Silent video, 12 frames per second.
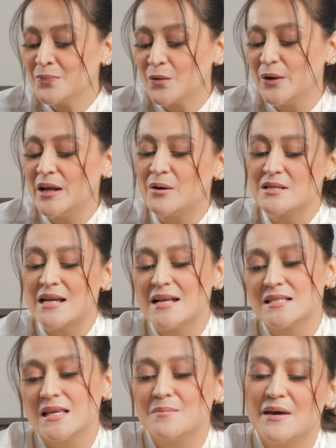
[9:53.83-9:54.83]
When I was
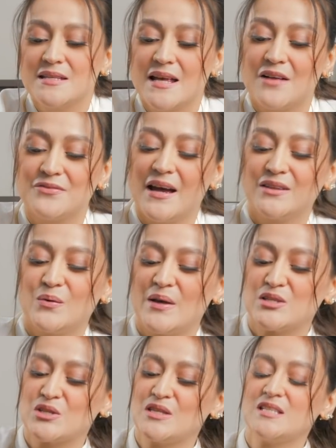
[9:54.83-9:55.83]
asking myself that
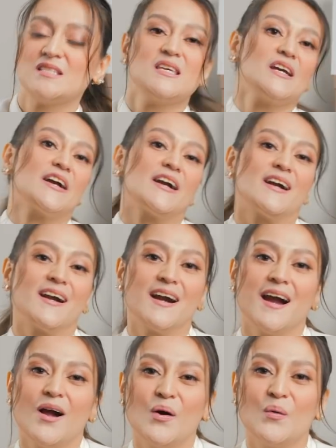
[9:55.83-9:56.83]
question this year,
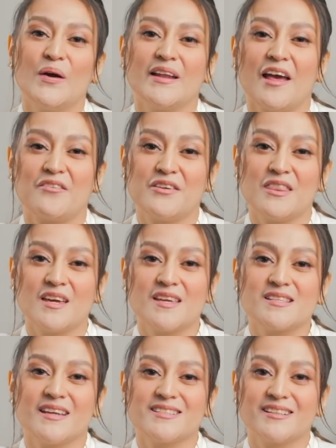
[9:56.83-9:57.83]
when everything
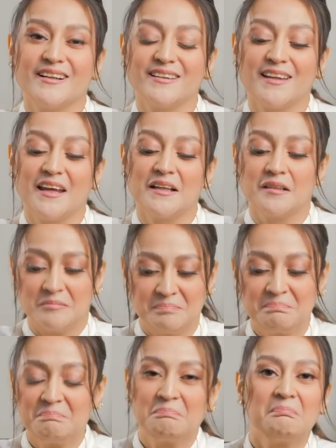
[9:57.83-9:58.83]
is uncertain,
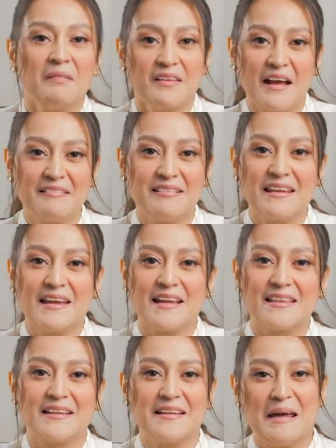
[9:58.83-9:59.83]
that
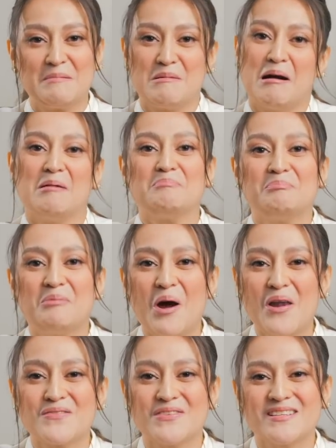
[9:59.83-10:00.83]
thing that came up
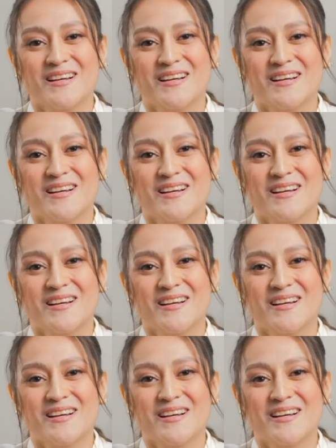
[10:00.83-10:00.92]
all of a